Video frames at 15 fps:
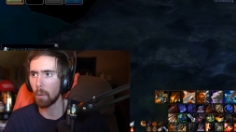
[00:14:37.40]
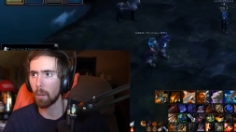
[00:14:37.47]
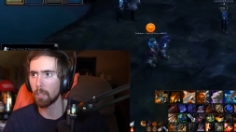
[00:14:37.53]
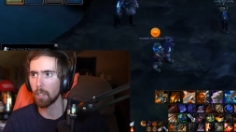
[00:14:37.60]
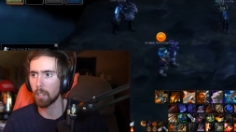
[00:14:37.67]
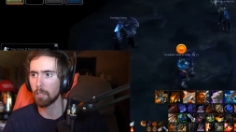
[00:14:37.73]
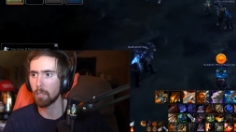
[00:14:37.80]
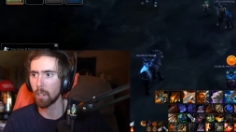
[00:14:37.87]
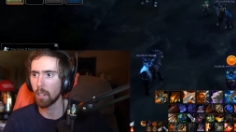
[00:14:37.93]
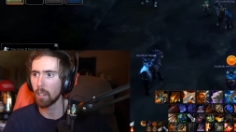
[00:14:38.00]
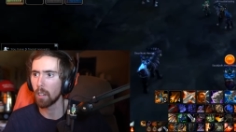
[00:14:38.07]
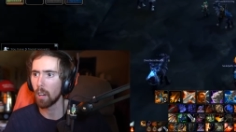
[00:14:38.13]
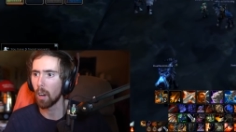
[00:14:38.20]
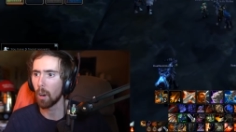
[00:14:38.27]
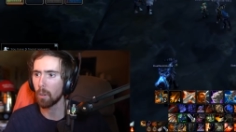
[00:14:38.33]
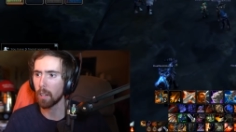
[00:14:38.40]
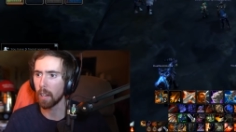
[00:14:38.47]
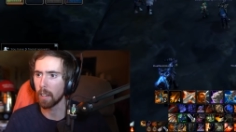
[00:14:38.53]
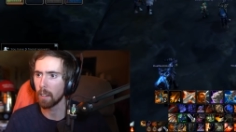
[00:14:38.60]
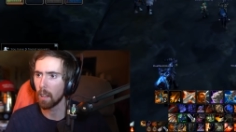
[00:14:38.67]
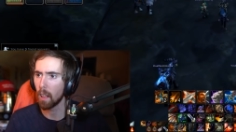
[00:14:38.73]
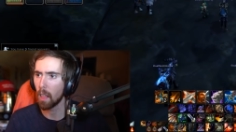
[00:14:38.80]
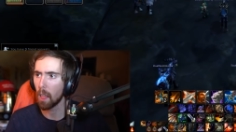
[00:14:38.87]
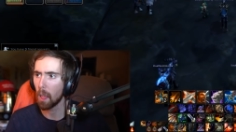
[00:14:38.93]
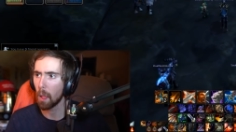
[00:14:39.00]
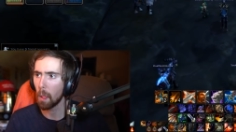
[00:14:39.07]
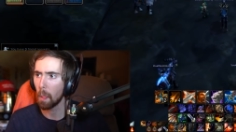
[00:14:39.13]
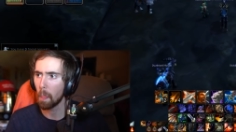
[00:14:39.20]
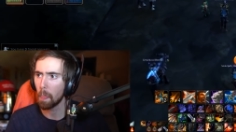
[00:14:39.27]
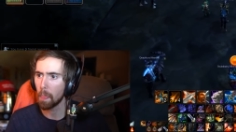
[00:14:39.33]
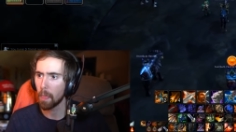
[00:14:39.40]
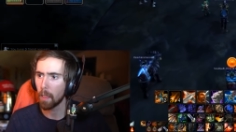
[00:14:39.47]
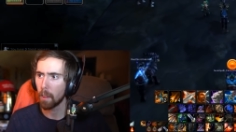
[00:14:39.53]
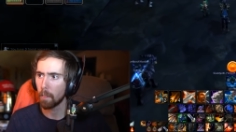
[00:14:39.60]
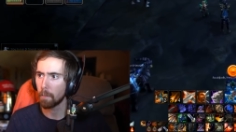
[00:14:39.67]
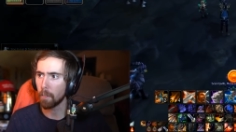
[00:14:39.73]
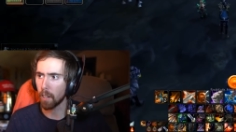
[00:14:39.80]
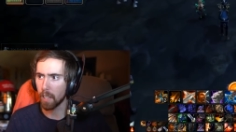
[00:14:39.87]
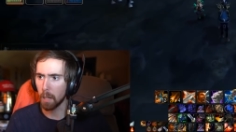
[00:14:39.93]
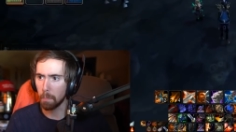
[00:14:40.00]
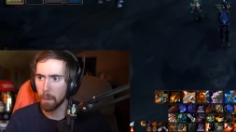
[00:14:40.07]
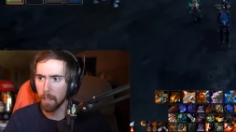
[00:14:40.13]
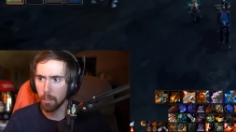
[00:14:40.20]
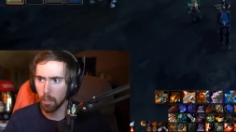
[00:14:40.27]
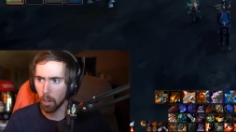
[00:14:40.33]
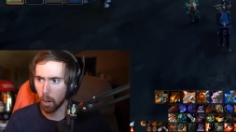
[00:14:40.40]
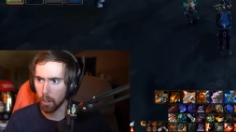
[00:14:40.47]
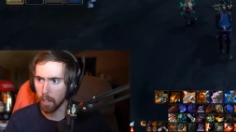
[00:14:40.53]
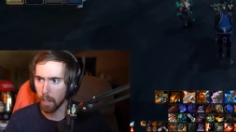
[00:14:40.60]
would you guys say? Okay. Fucking PTR.